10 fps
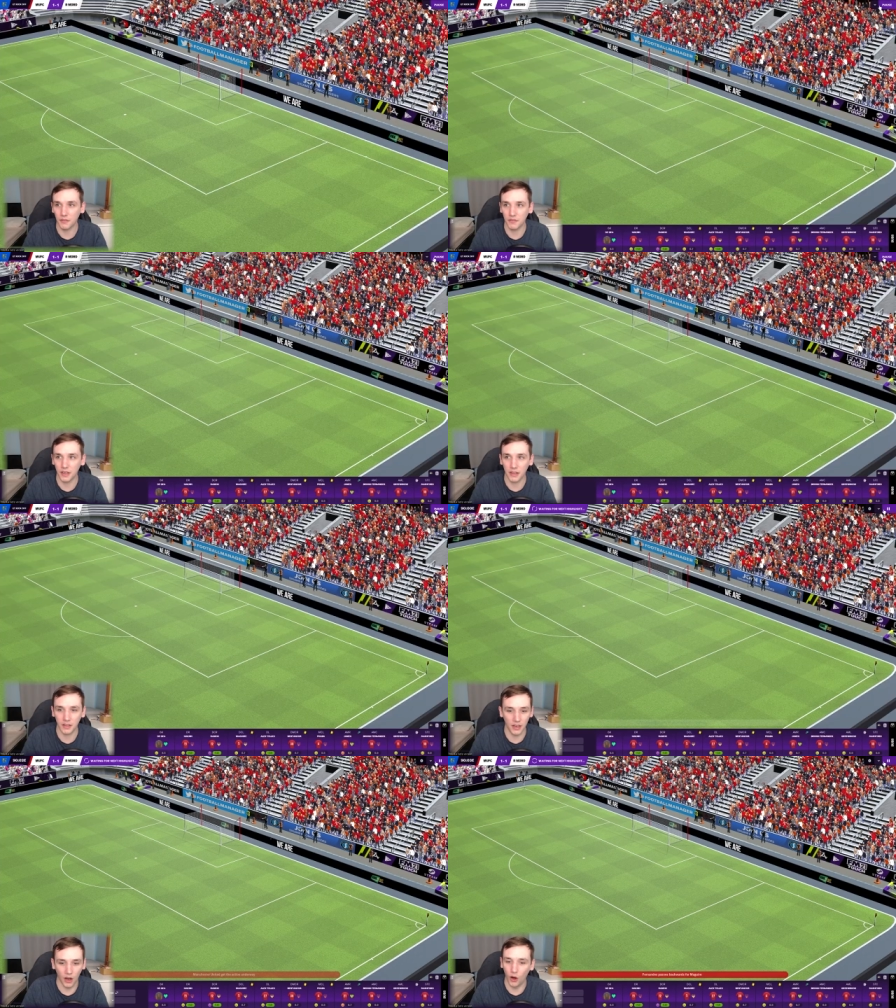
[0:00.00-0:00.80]
faith
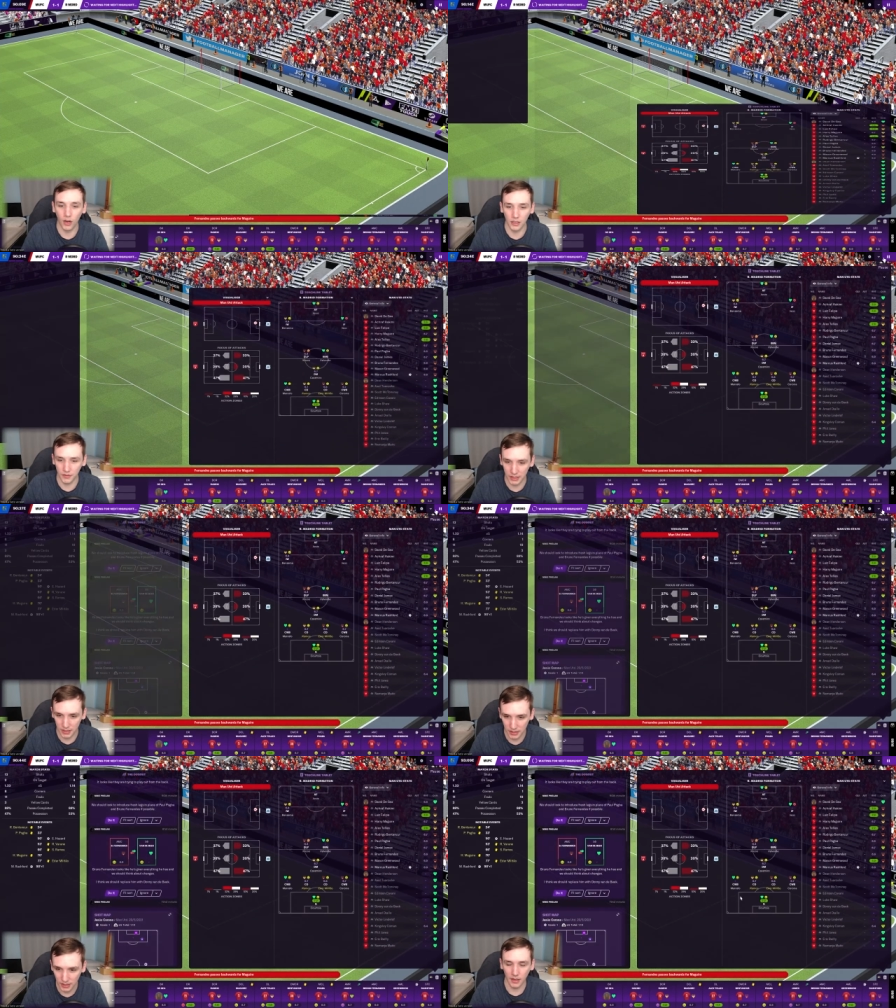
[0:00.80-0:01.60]
in all of yous.
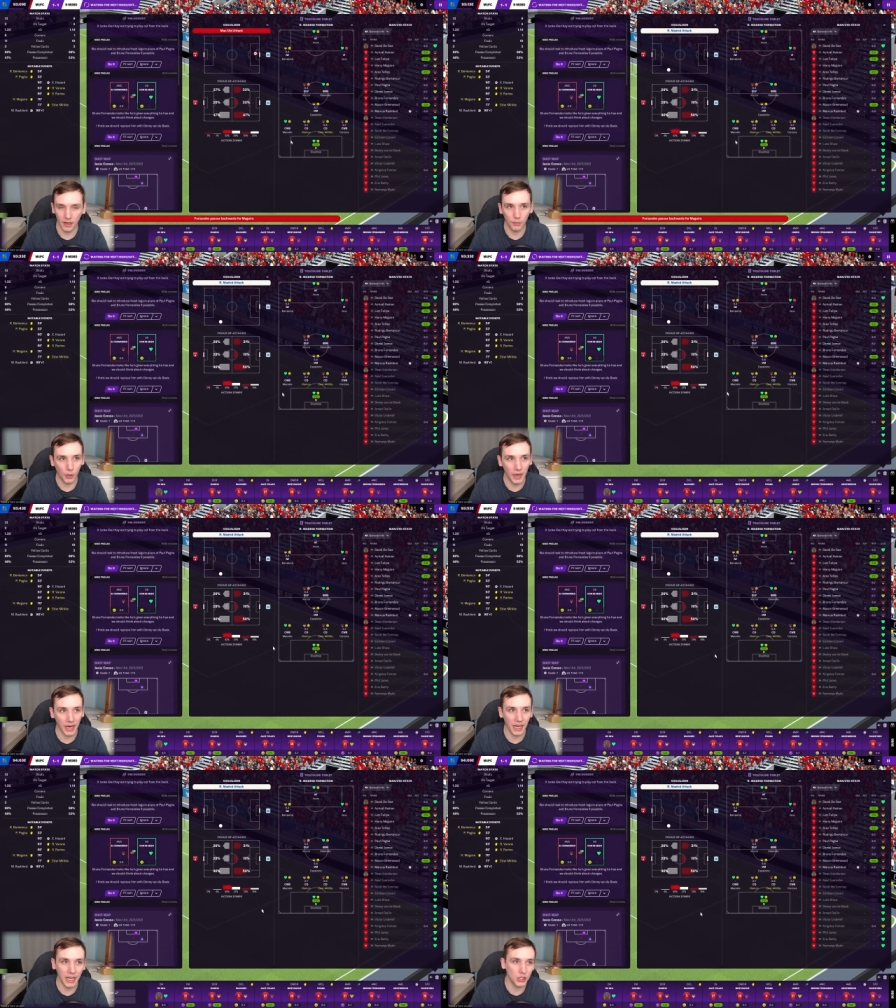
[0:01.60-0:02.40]
I'm not making
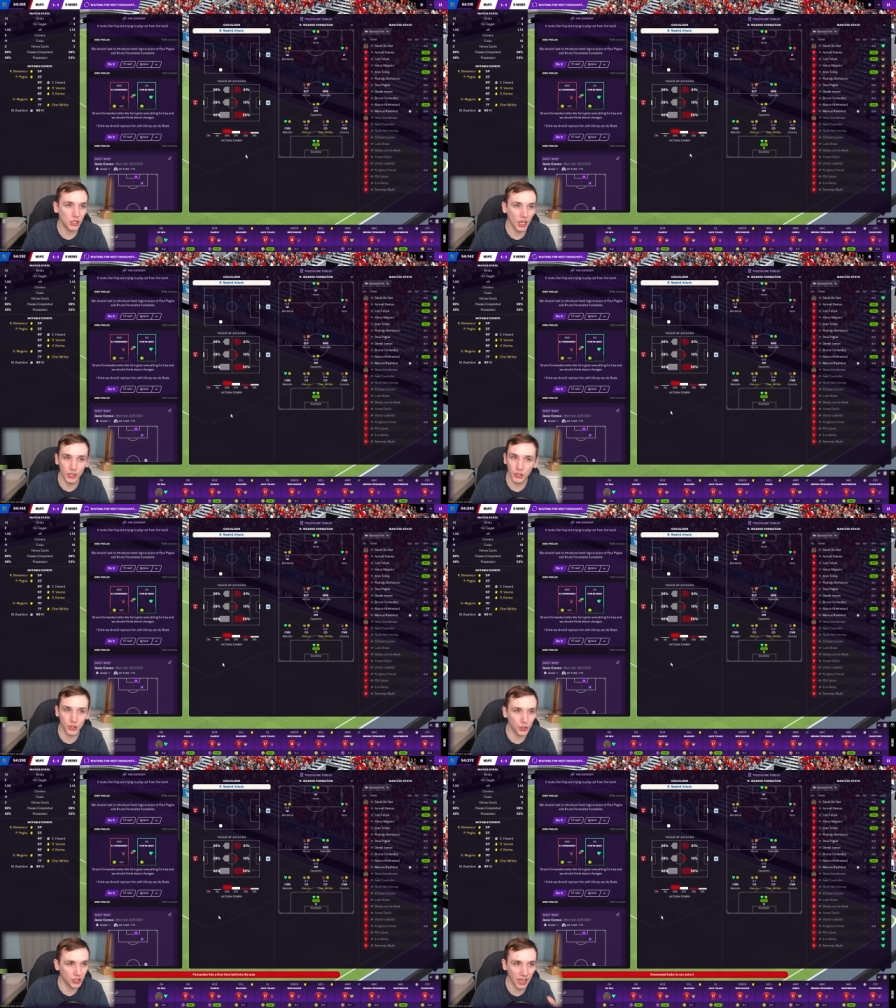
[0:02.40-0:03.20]
any changes
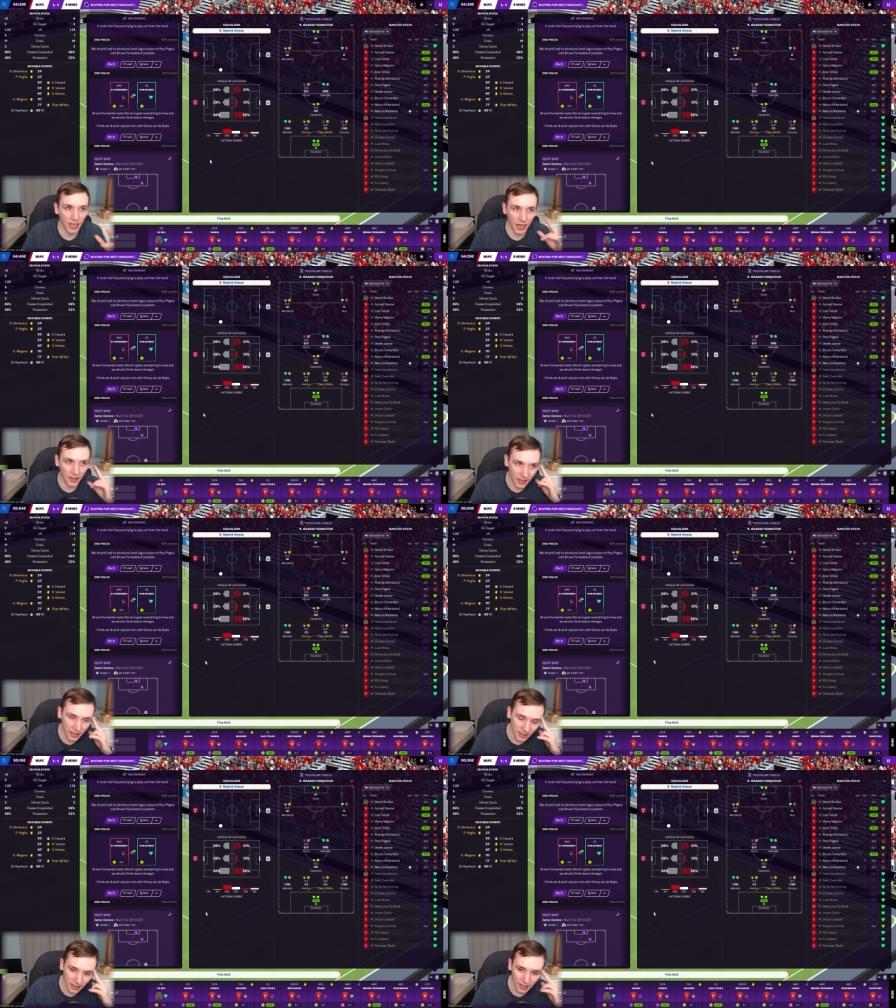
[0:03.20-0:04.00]
just yet either.
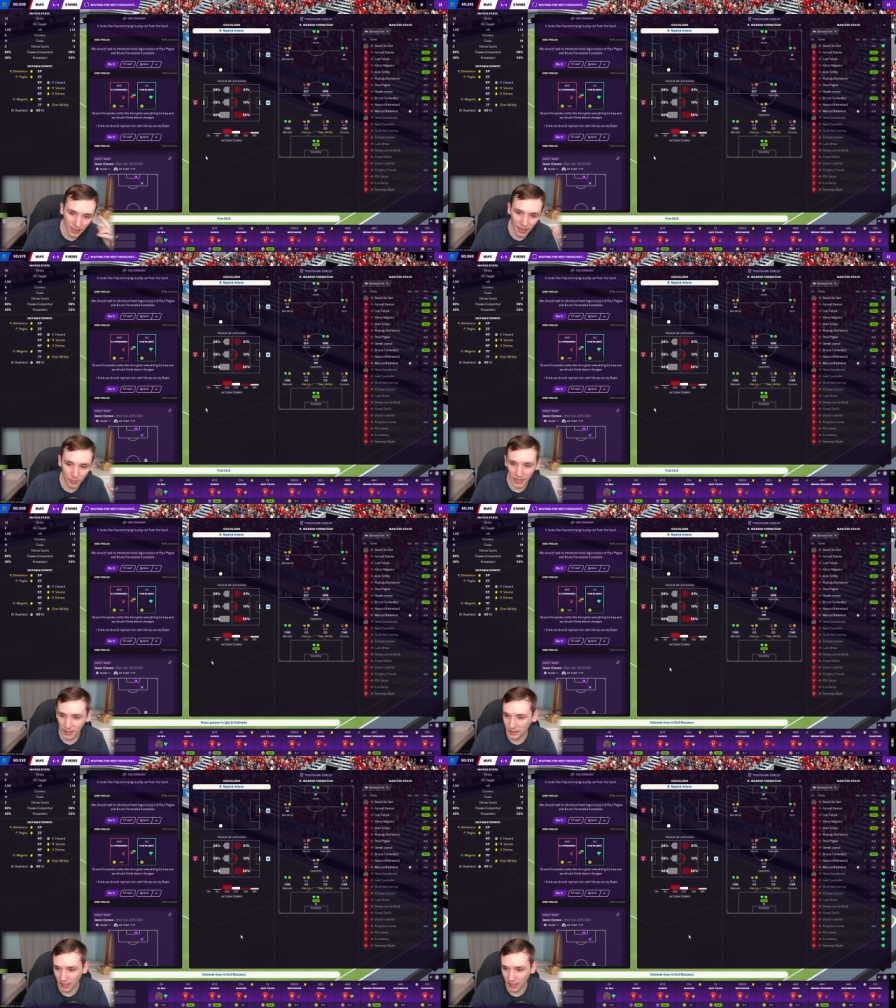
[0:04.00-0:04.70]
I mean, I